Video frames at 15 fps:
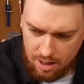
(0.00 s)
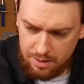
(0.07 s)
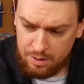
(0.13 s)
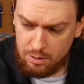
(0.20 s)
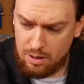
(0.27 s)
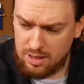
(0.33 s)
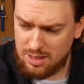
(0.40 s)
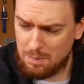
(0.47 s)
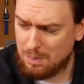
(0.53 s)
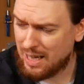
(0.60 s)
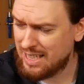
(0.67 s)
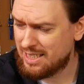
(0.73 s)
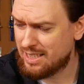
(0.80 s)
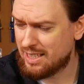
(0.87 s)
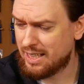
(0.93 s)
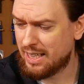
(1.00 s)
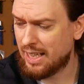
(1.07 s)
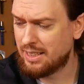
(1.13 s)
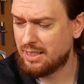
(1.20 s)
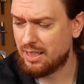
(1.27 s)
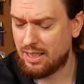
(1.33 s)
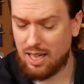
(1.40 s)
there are some places in
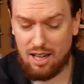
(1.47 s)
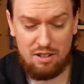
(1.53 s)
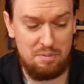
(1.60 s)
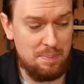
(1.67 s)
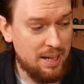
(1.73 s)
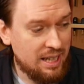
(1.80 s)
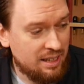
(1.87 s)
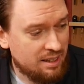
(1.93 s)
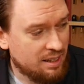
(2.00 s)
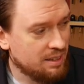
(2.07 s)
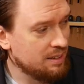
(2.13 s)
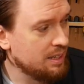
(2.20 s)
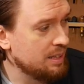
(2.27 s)
London that I've been that